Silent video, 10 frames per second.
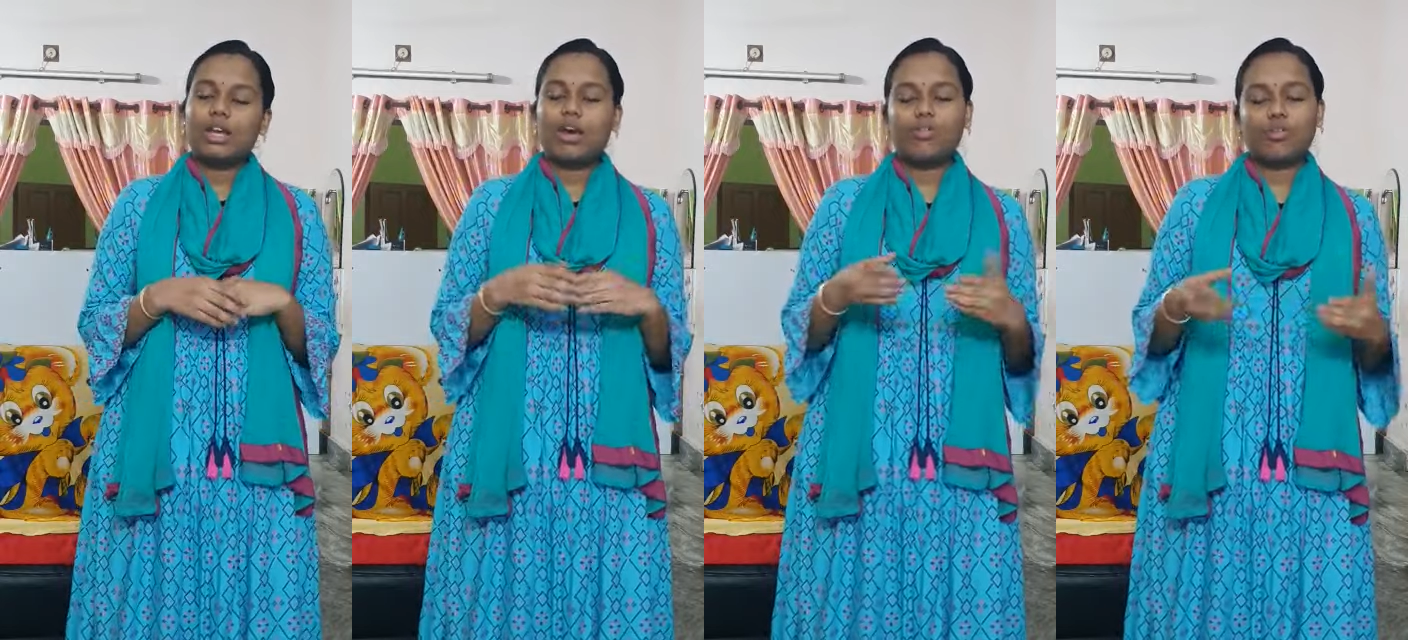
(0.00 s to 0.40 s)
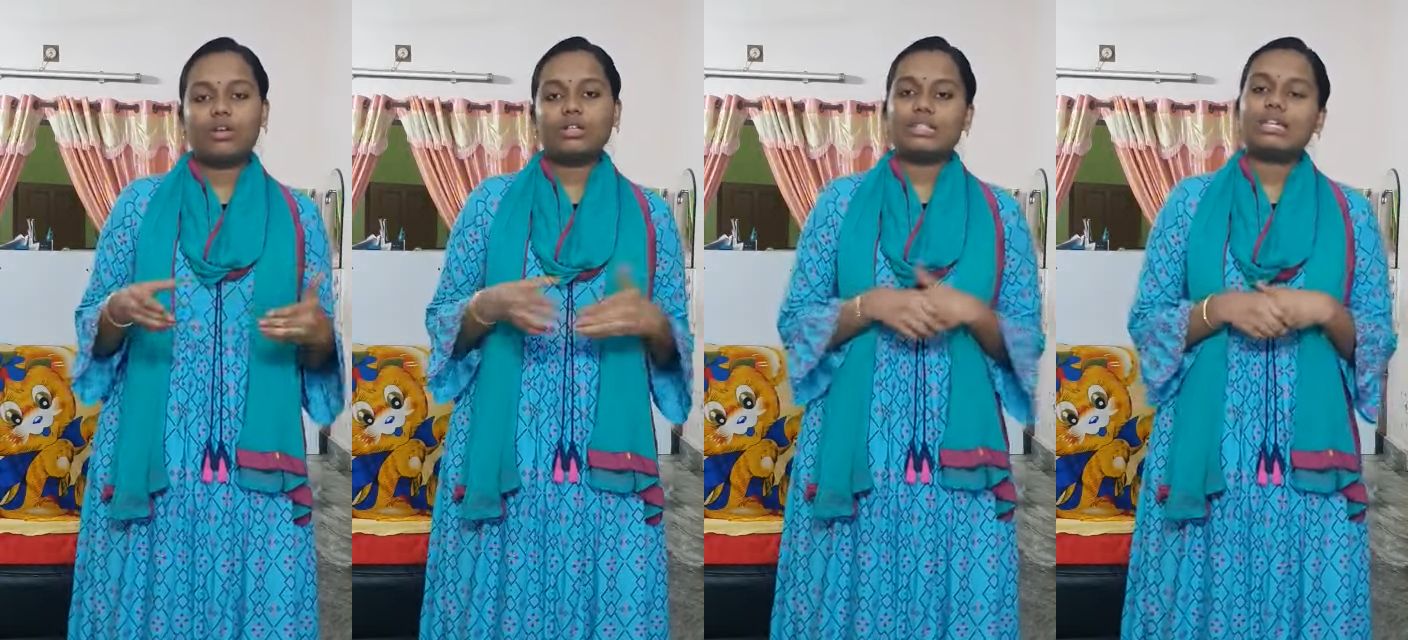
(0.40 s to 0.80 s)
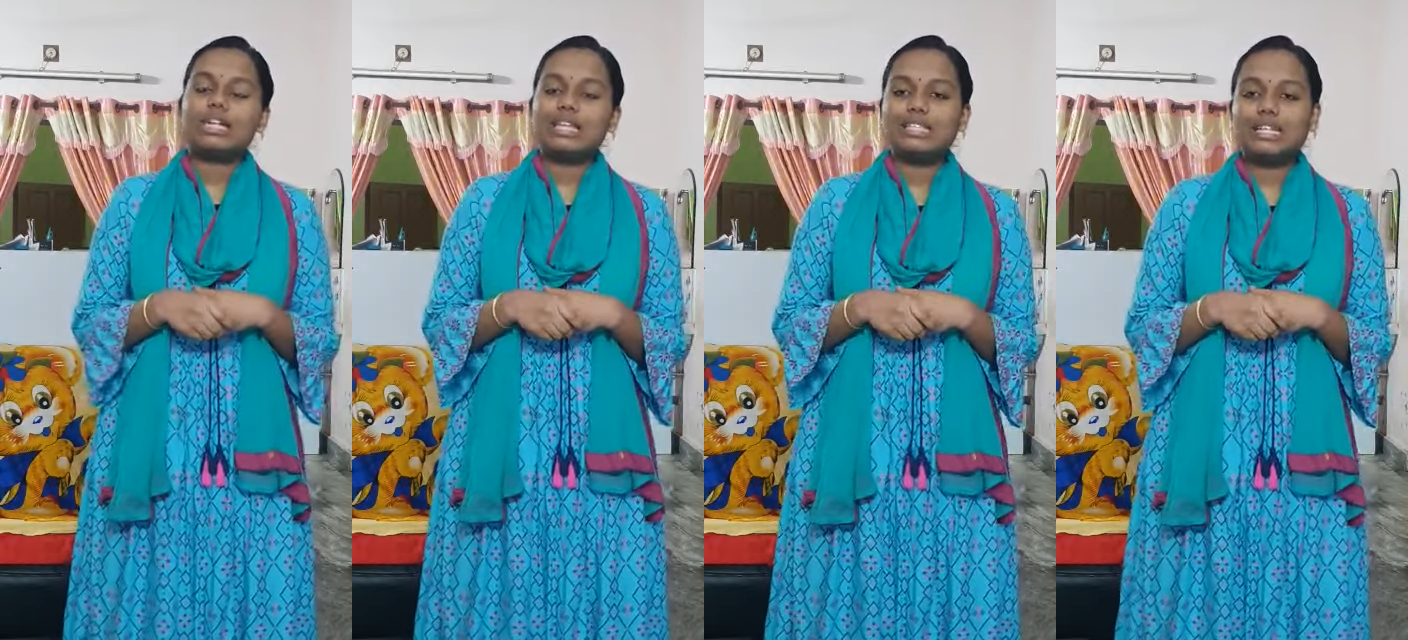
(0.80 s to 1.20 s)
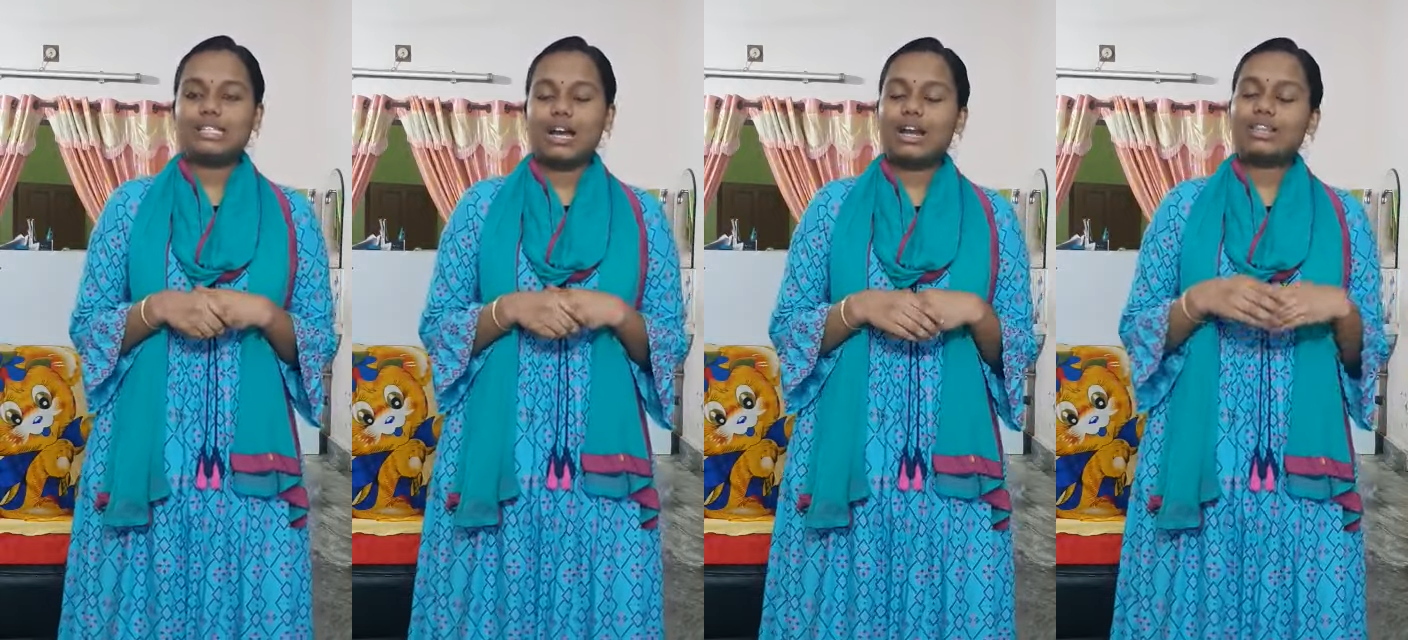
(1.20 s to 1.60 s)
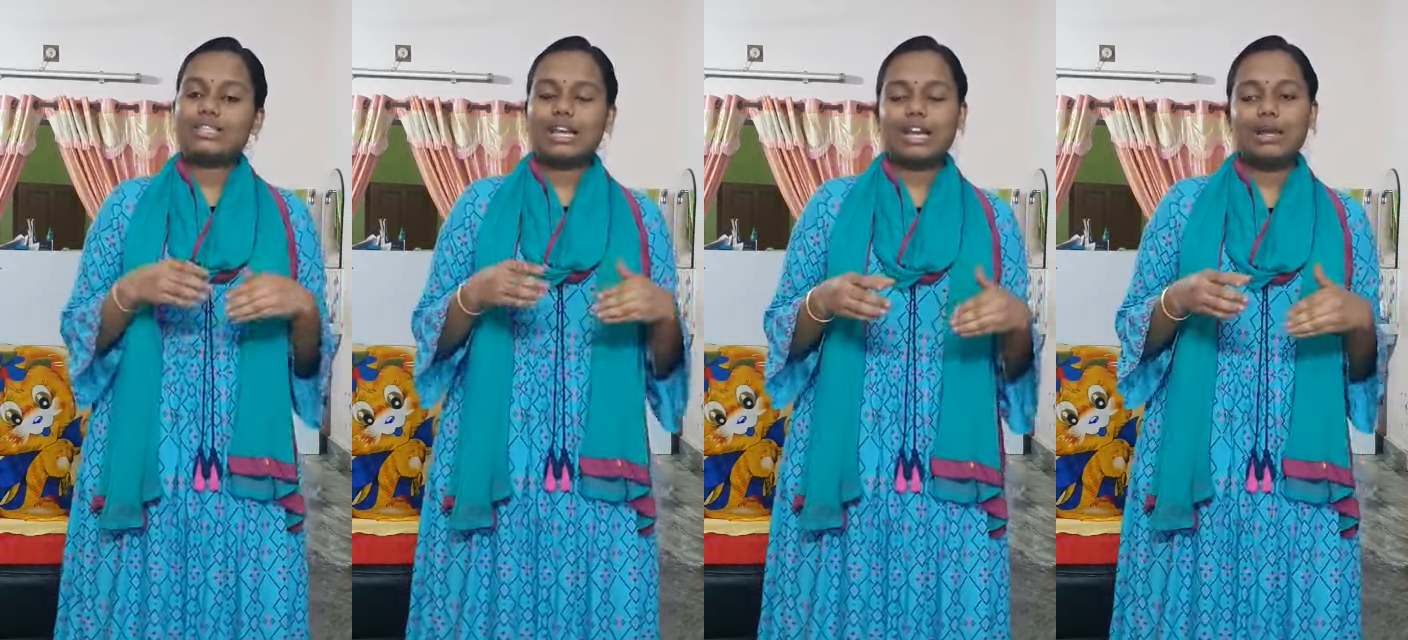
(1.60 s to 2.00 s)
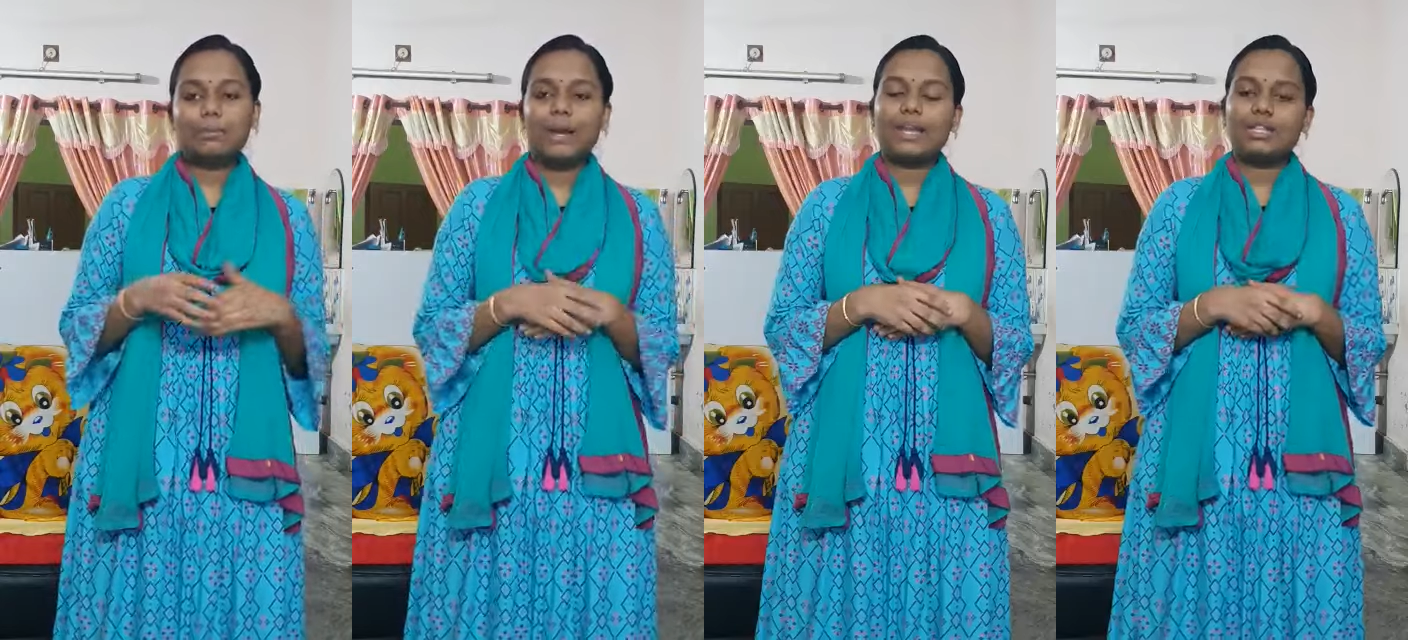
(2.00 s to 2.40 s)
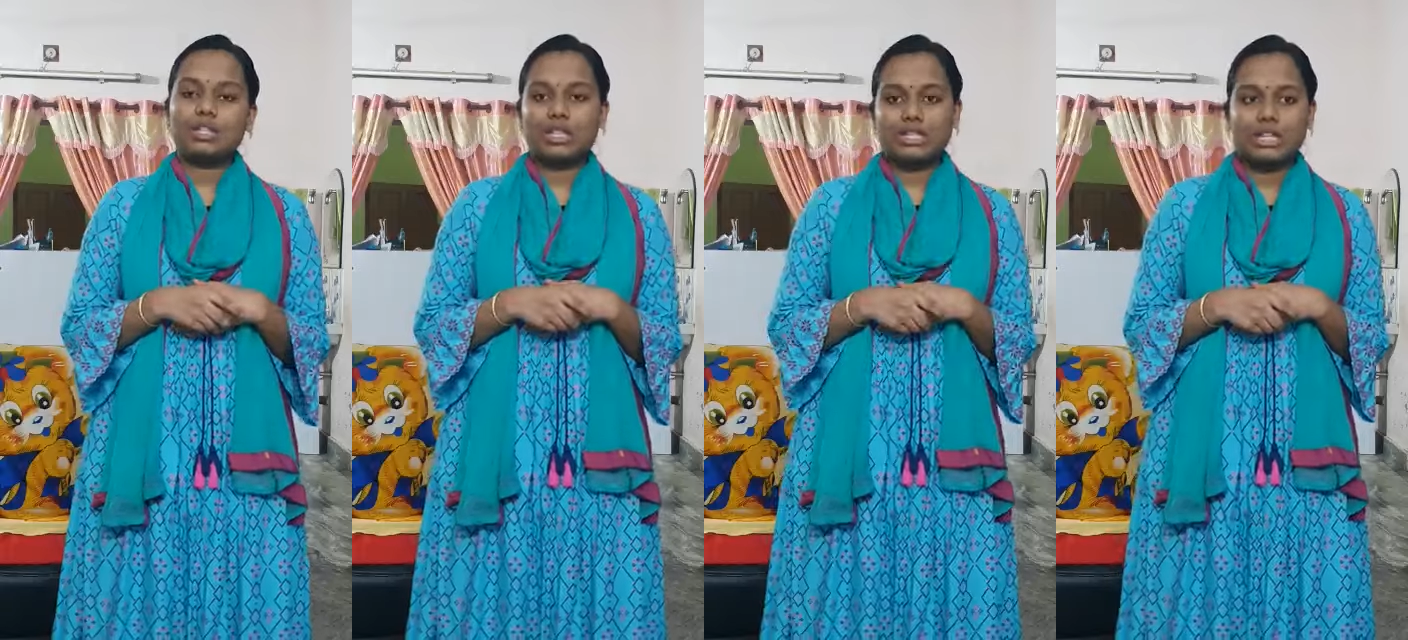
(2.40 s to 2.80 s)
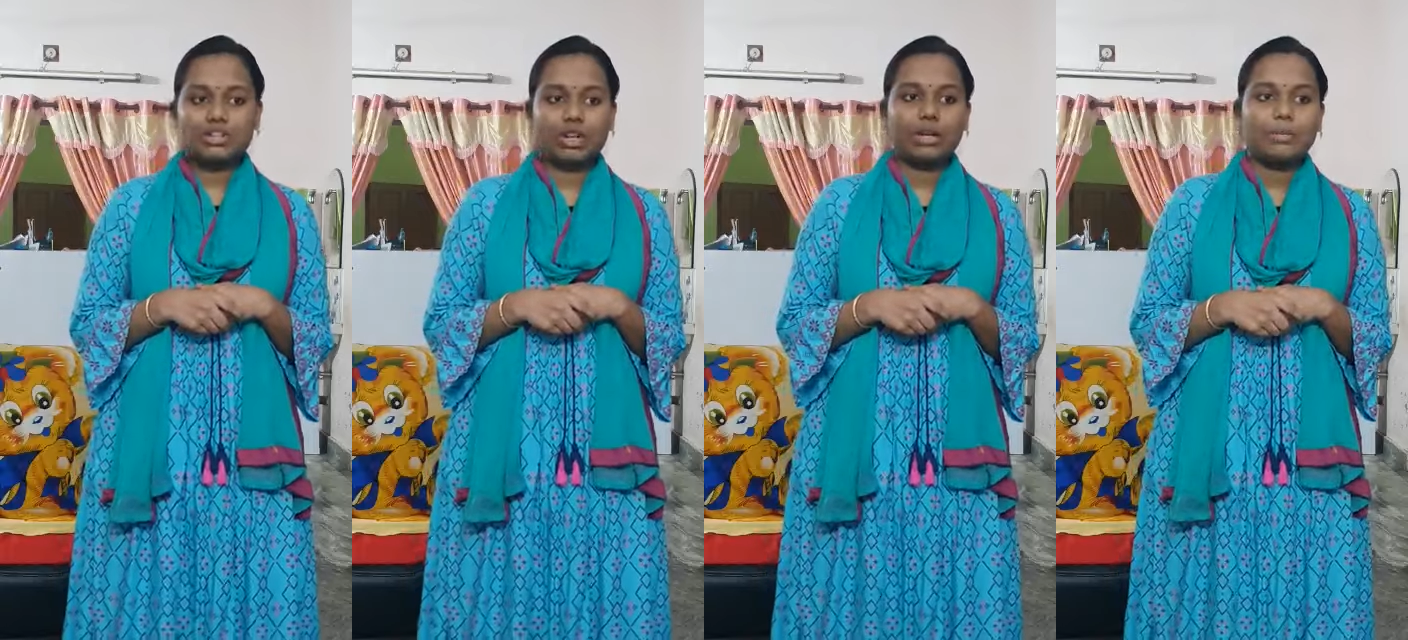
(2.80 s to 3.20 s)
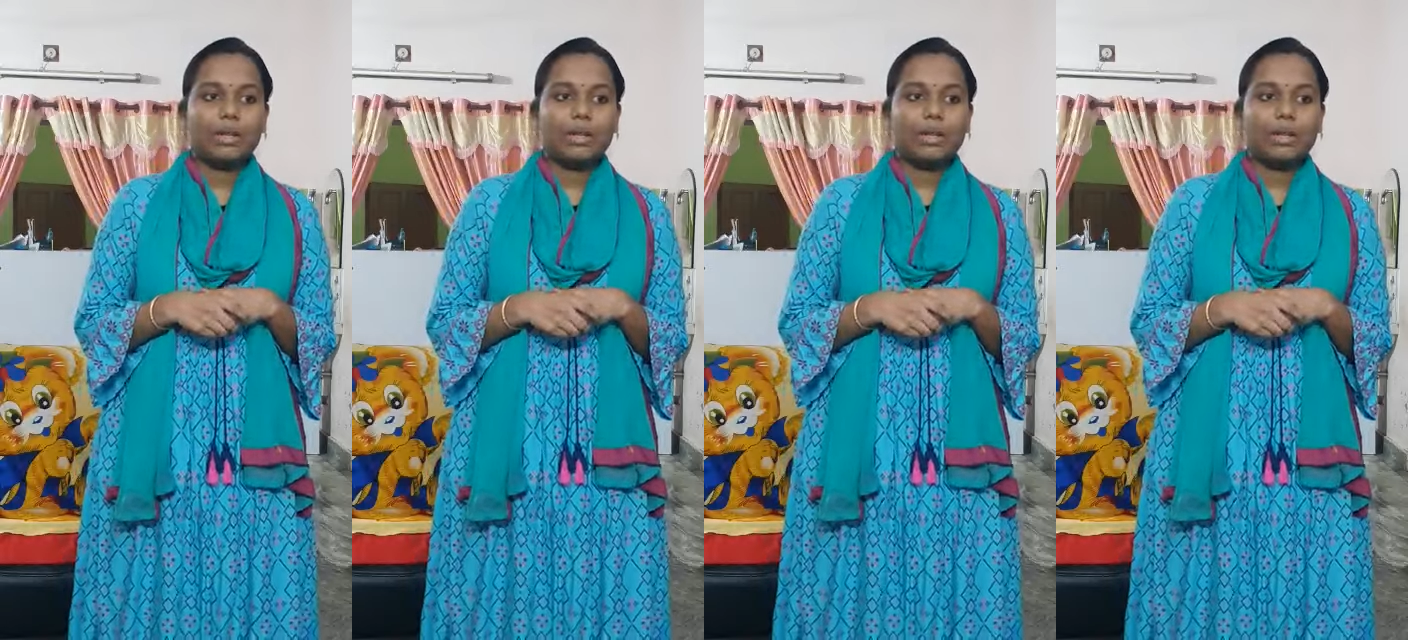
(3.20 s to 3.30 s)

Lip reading: Of course, teachers are the second parents to the children.